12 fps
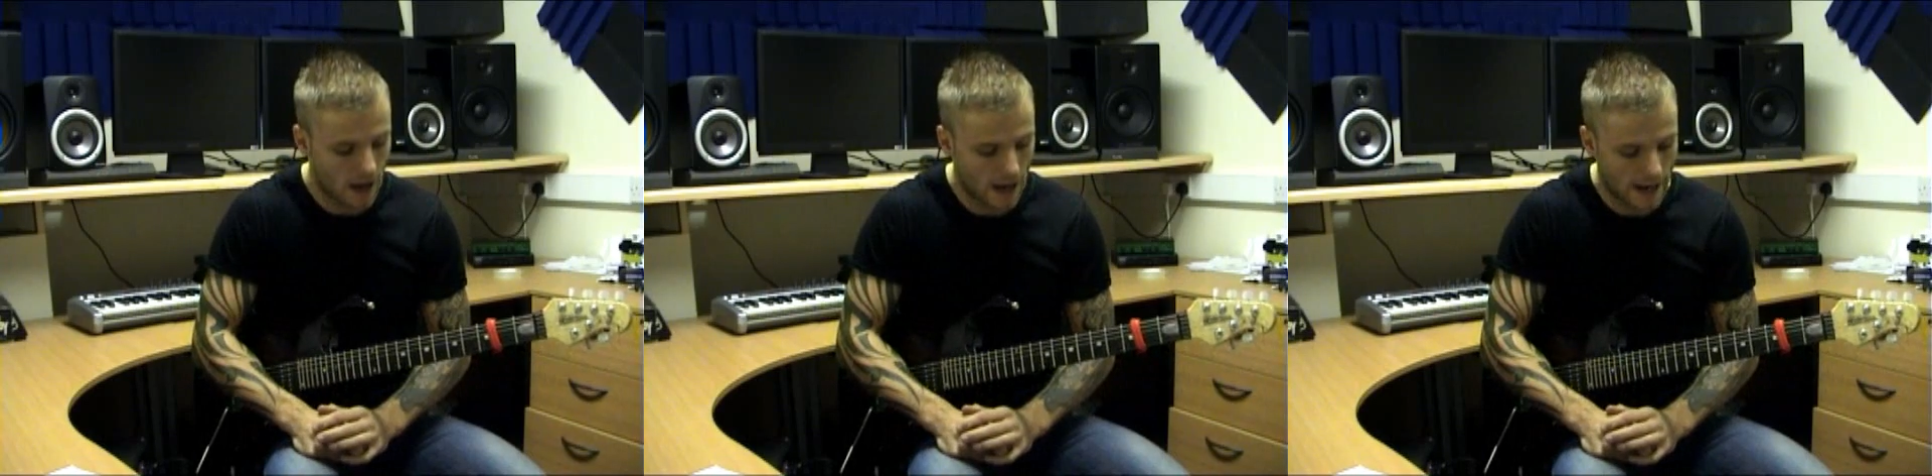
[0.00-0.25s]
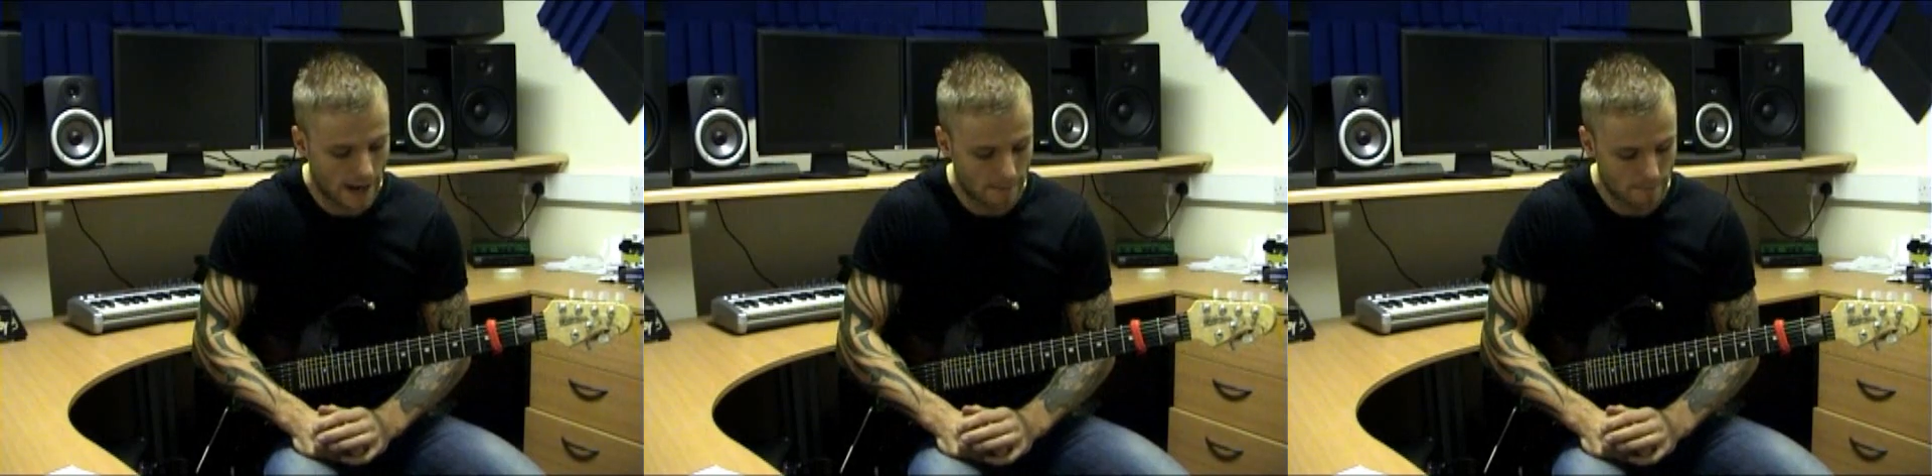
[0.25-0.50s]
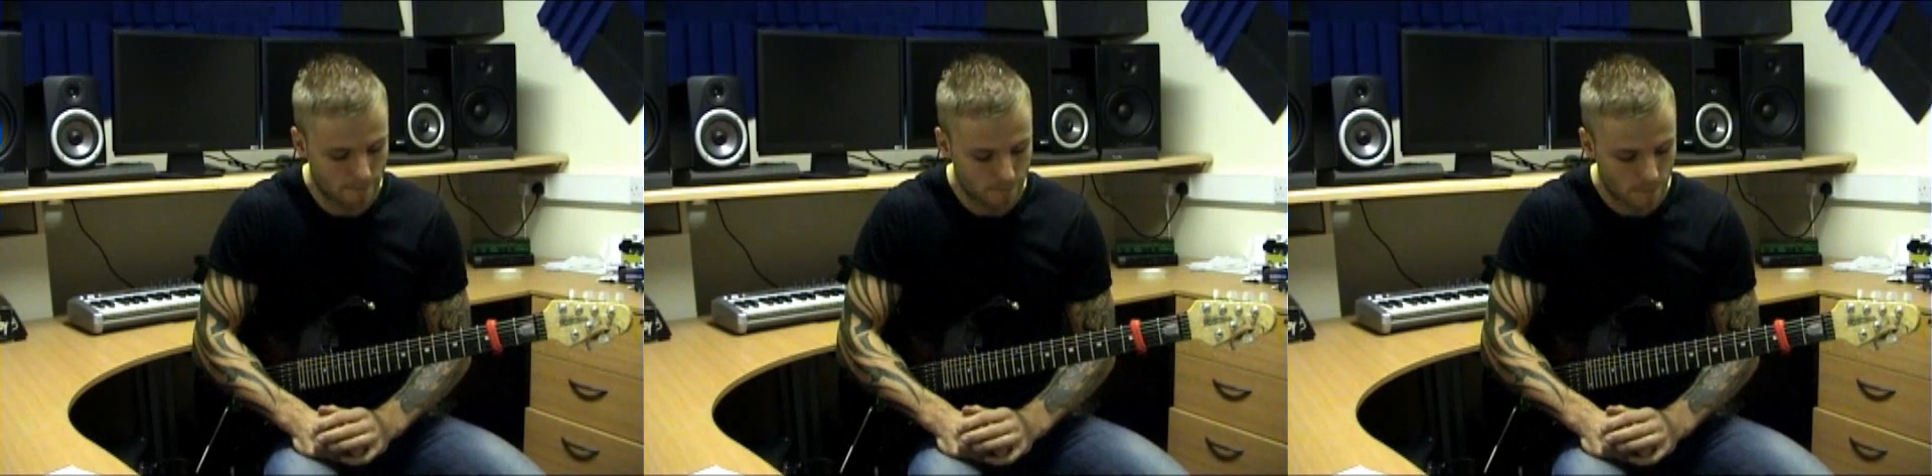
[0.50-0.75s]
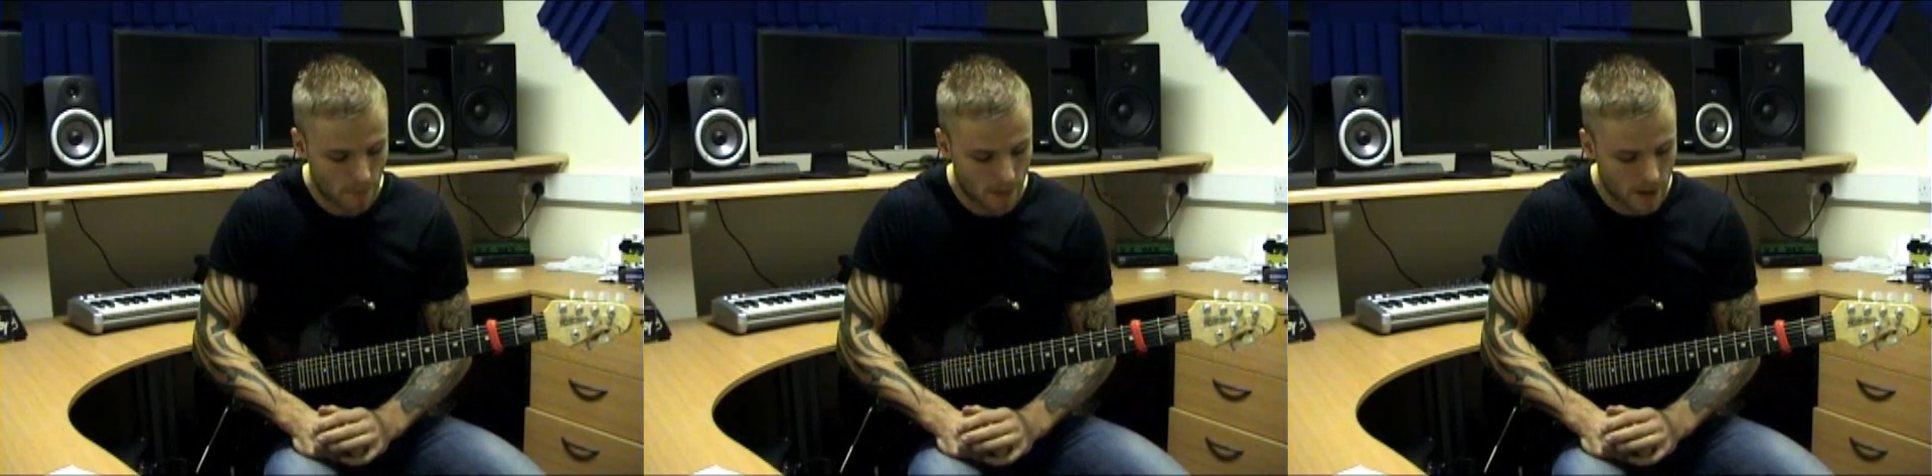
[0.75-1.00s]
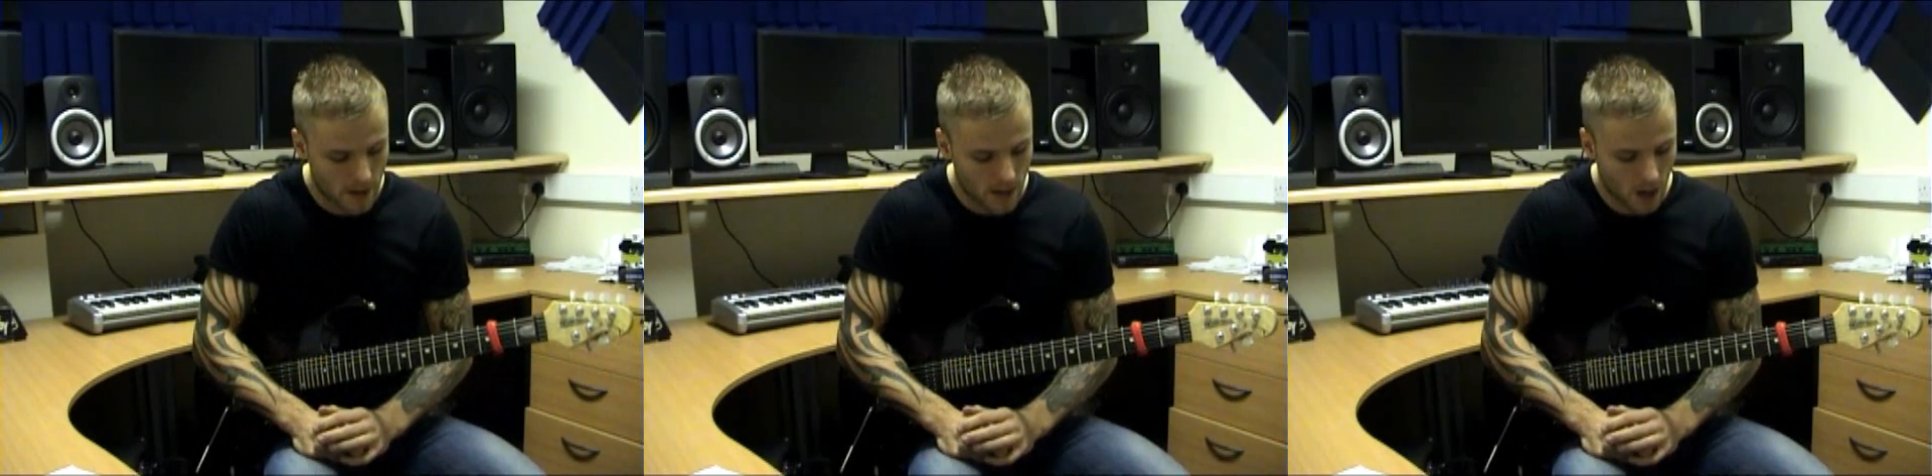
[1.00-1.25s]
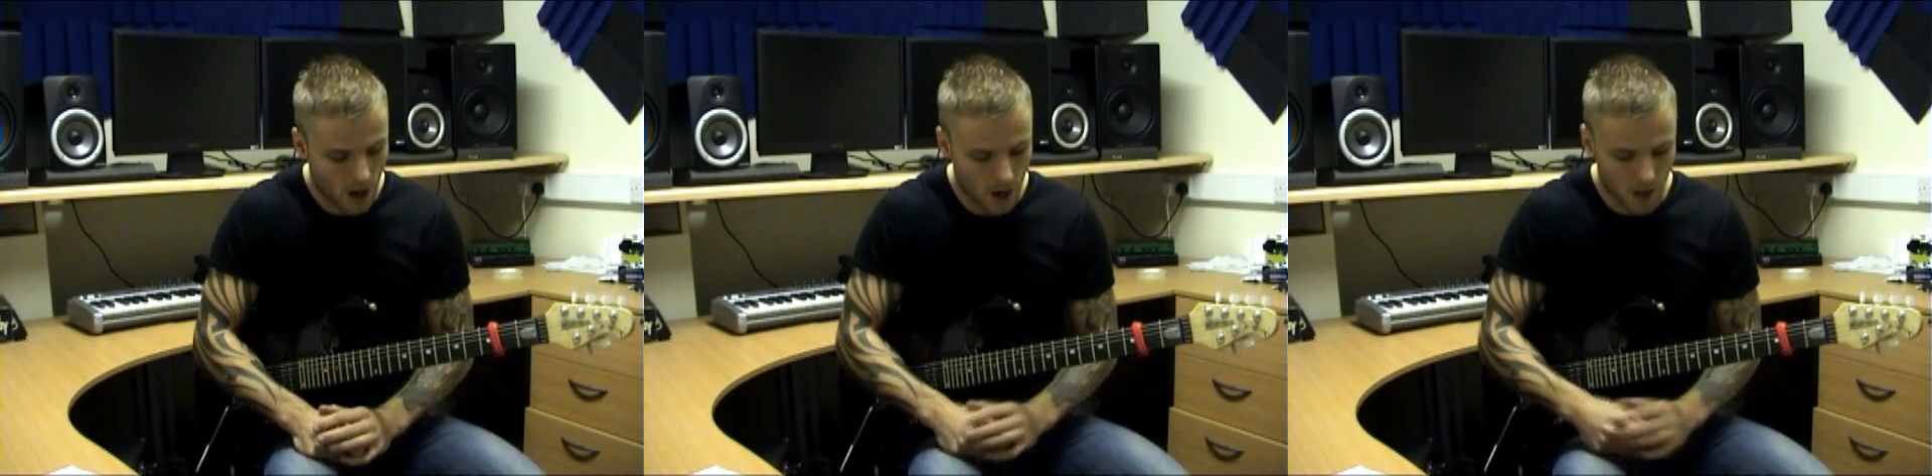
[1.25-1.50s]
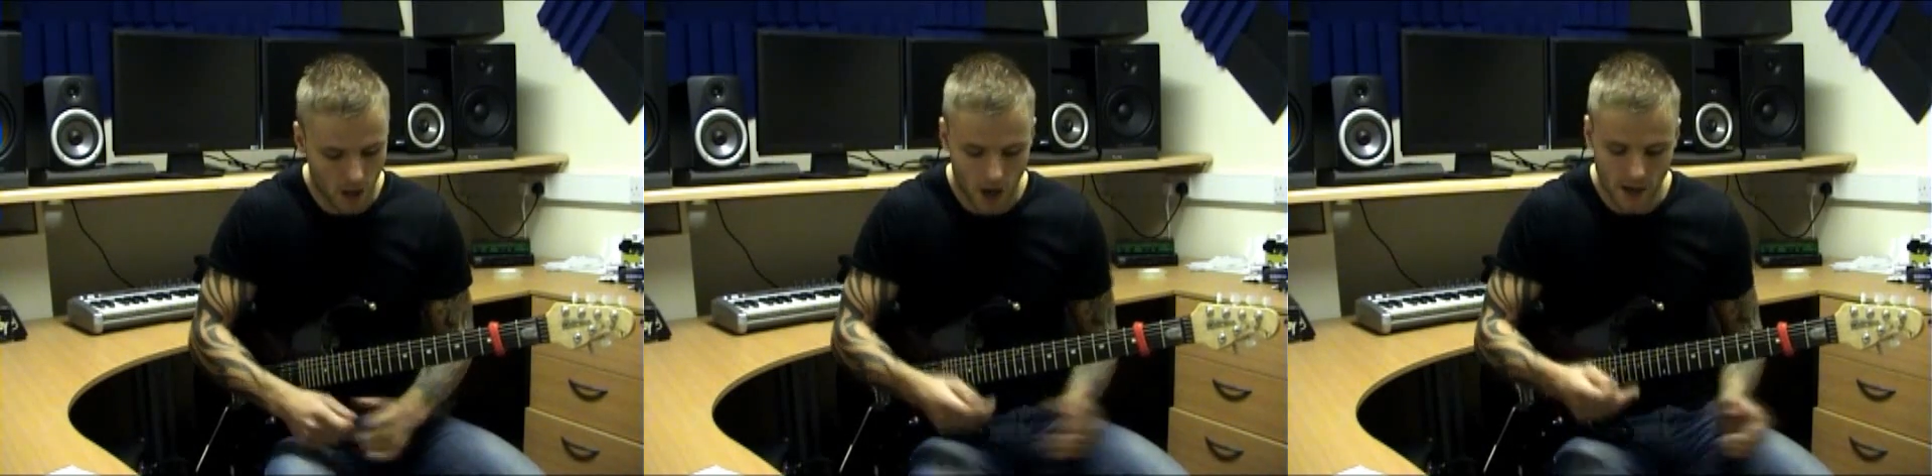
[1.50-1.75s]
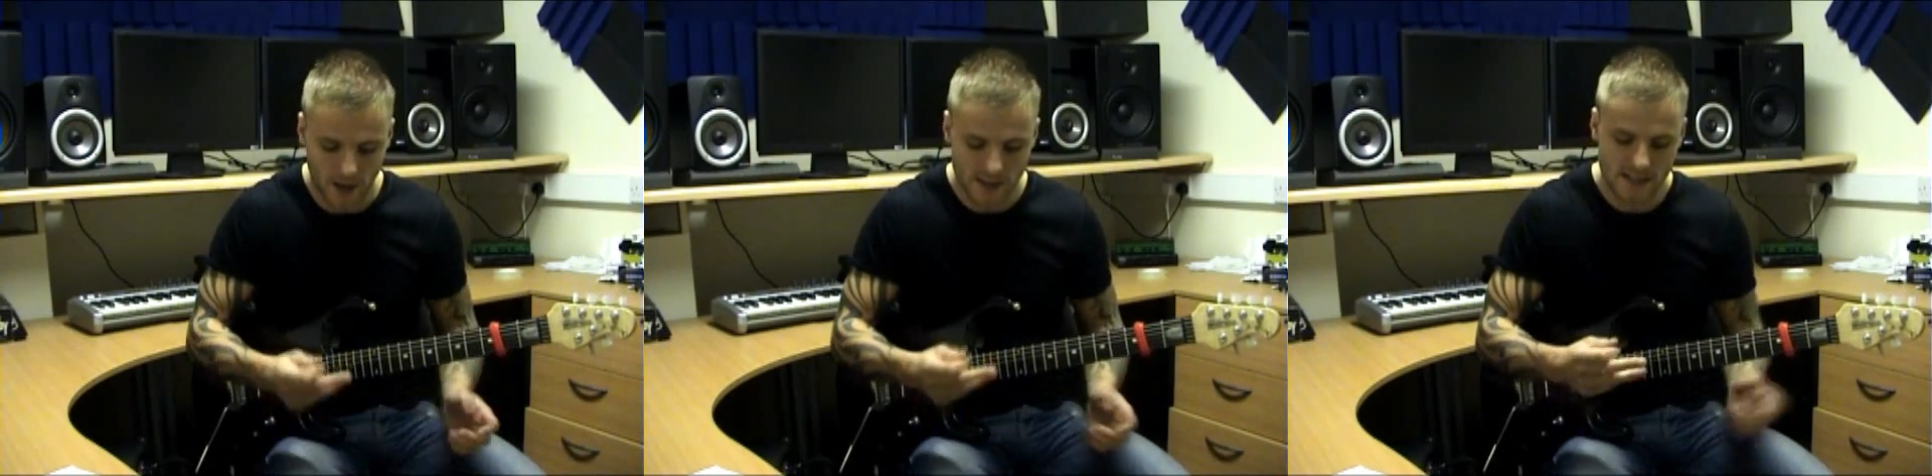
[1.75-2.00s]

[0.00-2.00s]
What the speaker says: I like